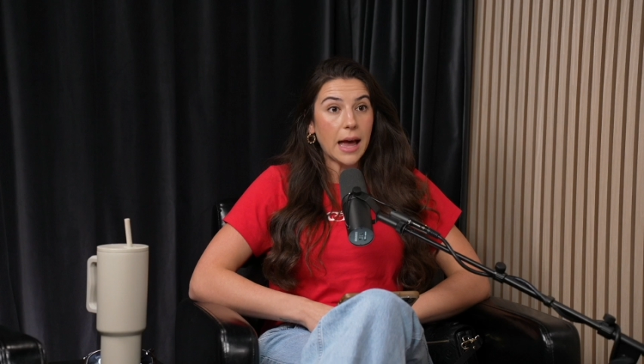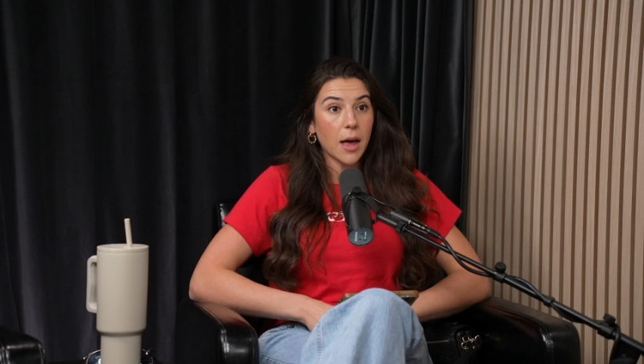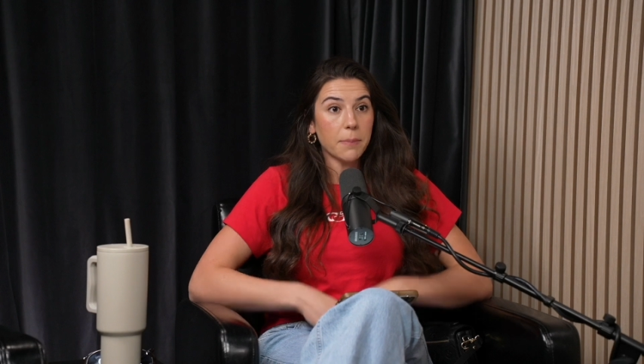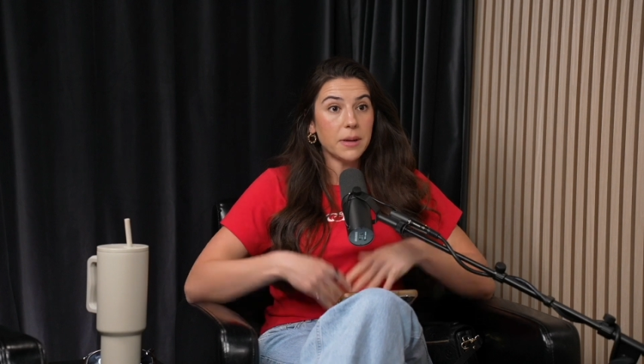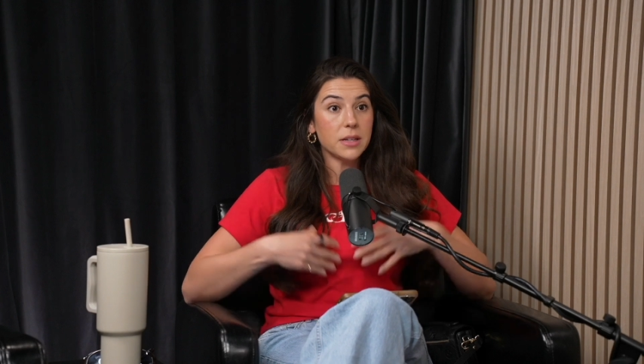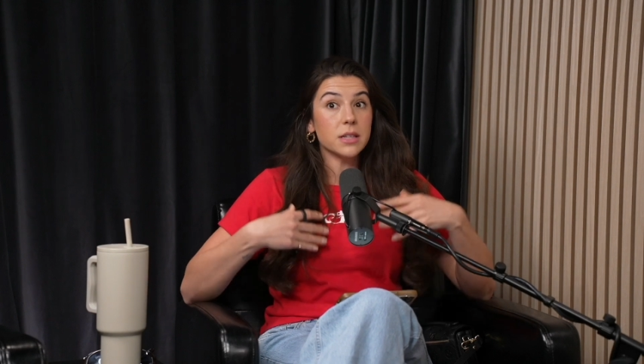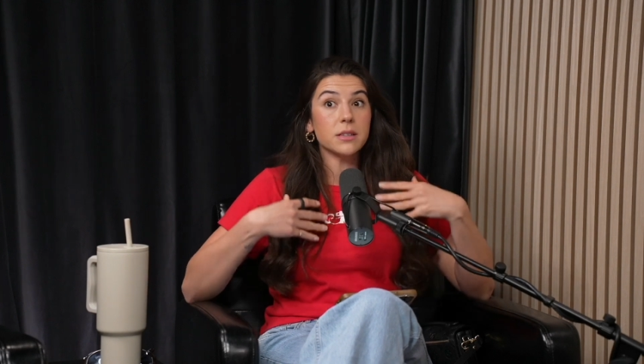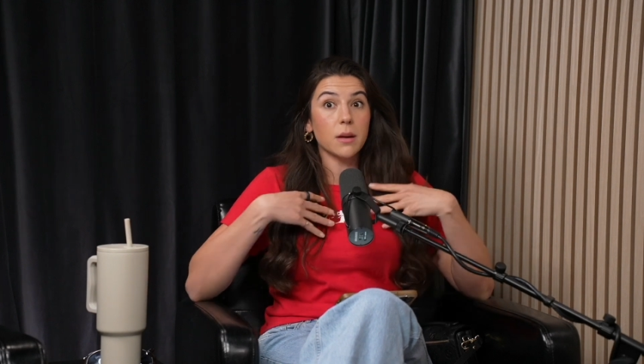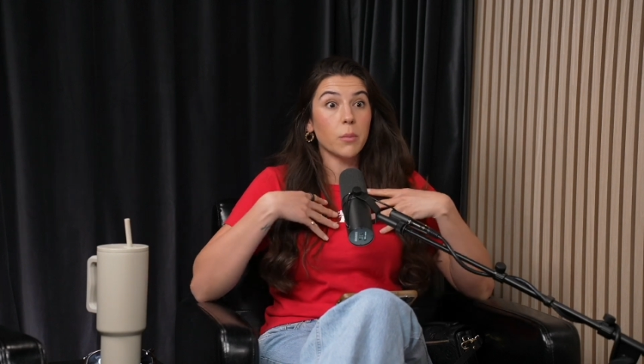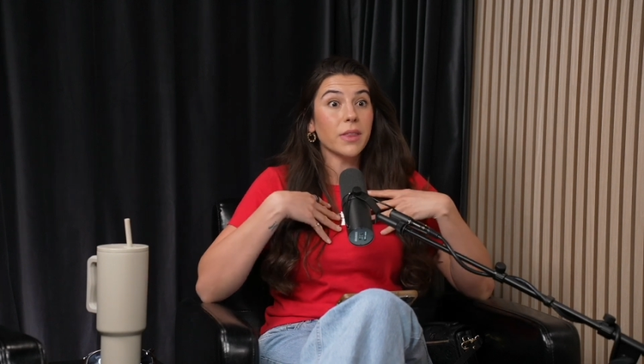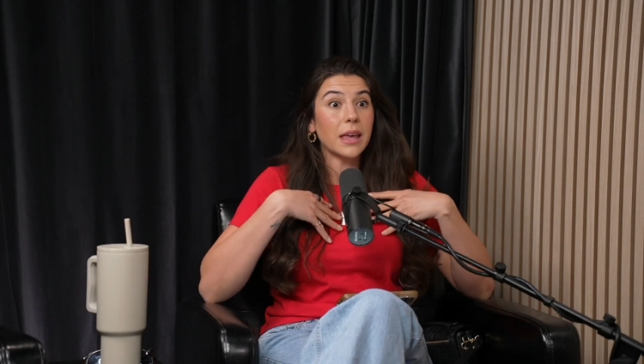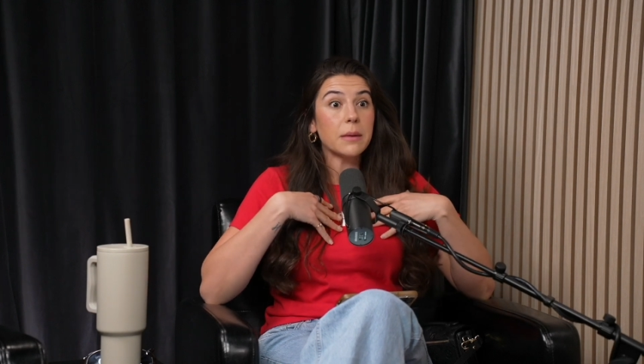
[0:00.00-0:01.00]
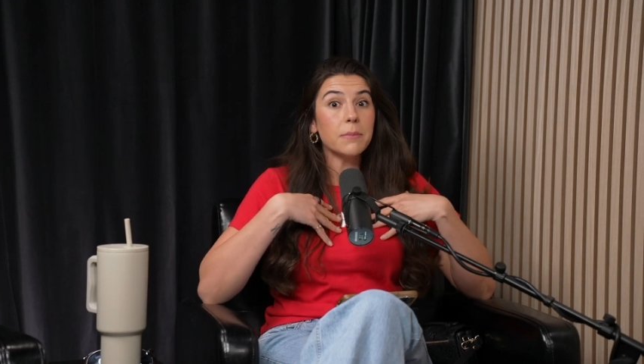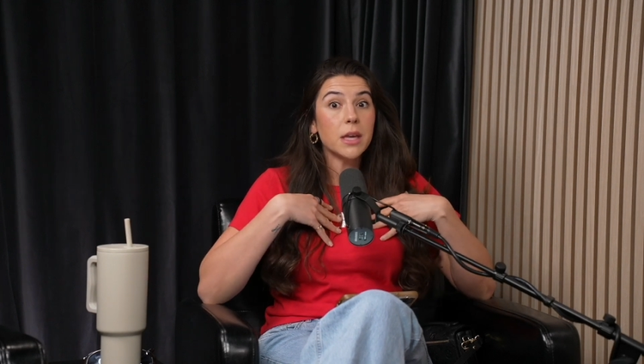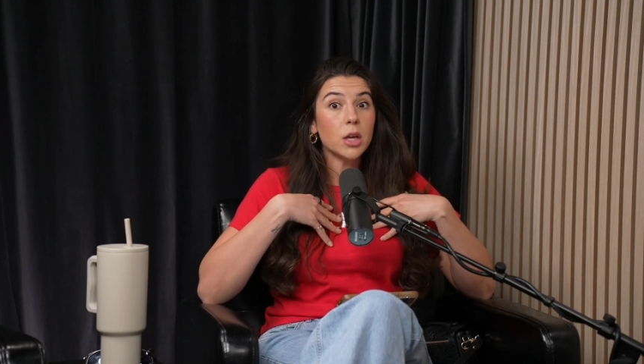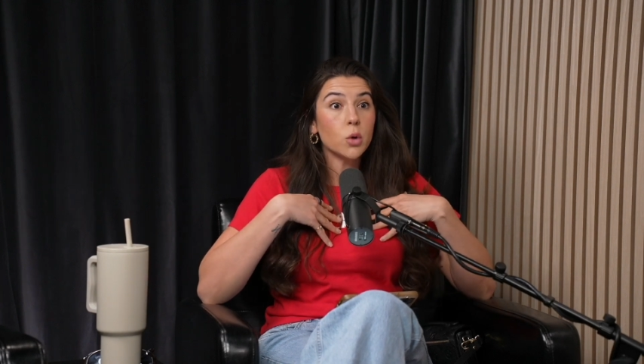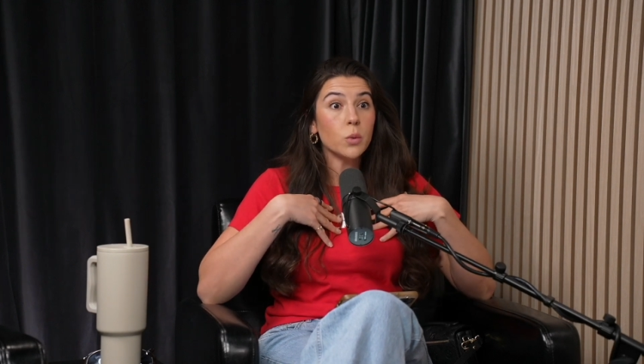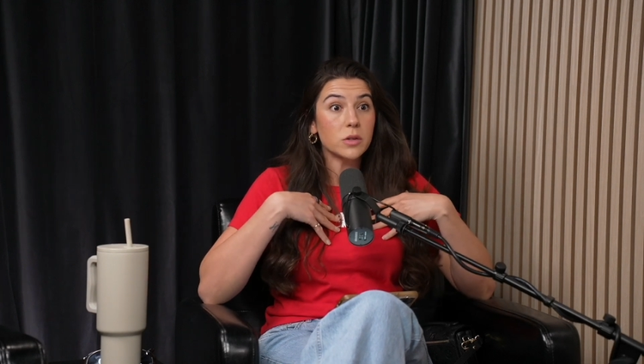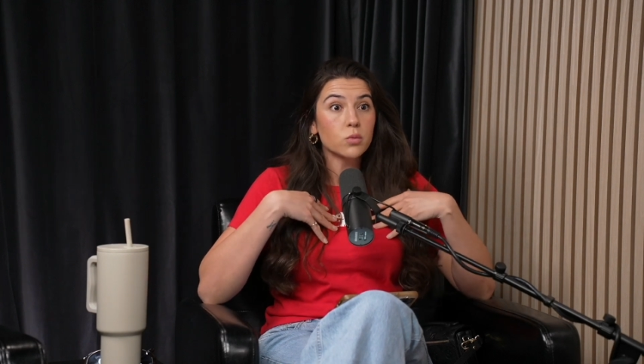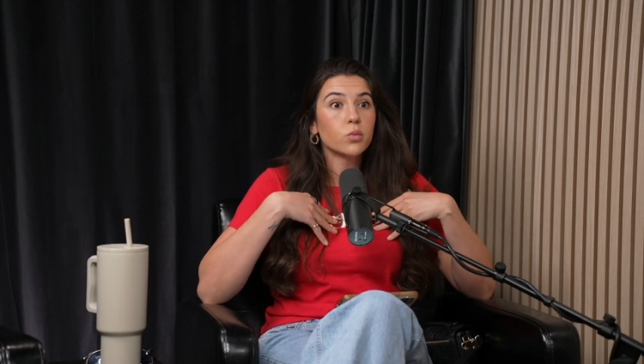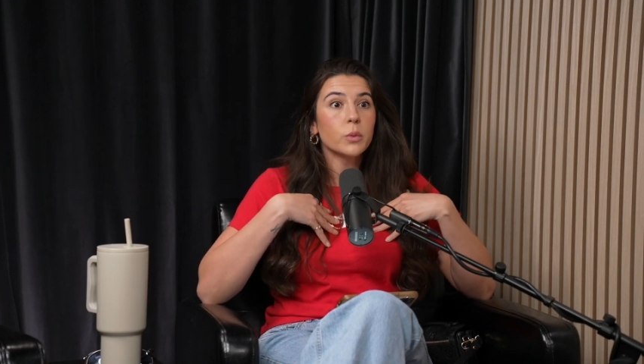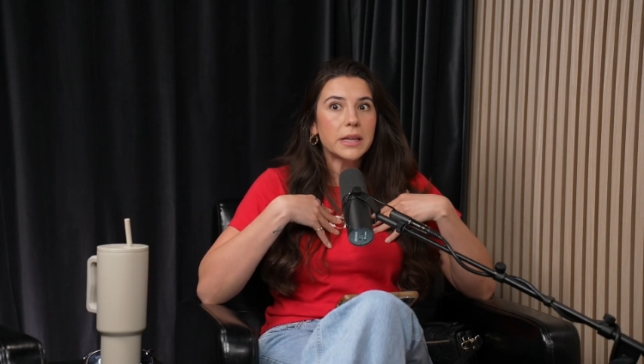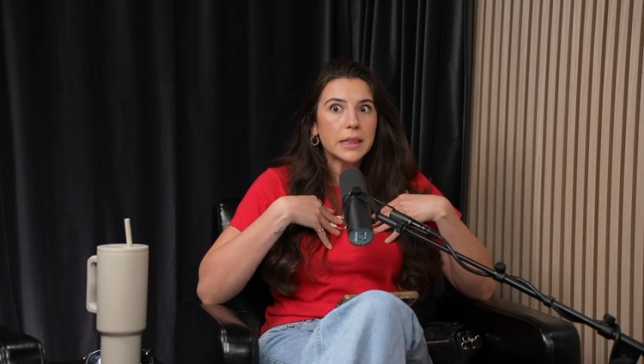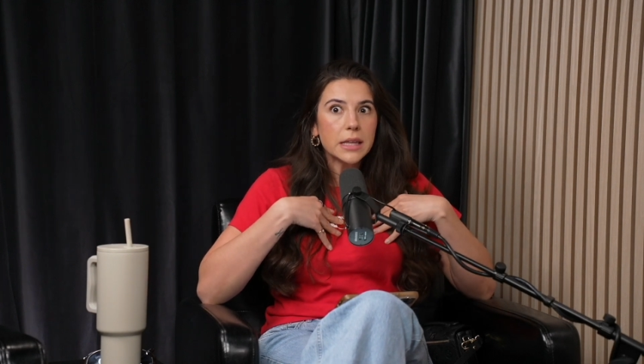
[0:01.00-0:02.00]
can happen to someone like me who is
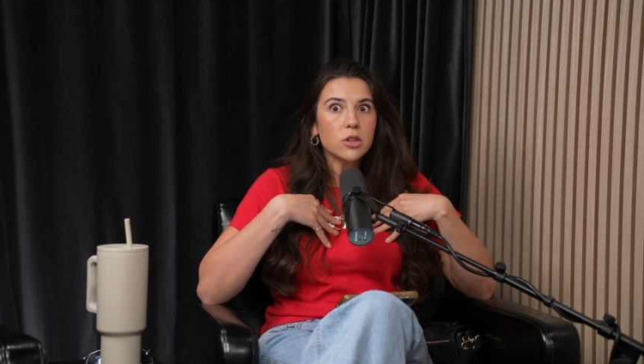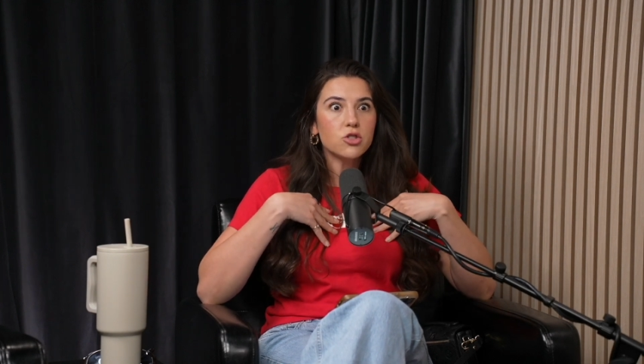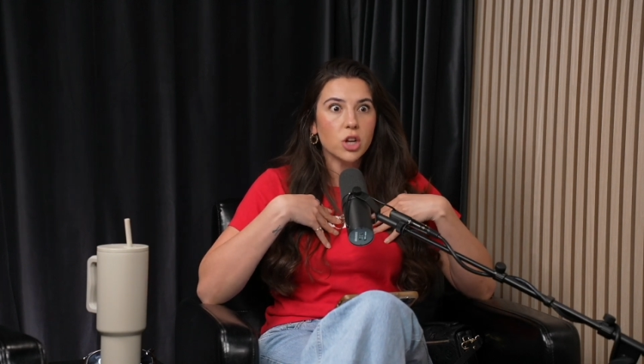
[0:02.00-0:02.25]
really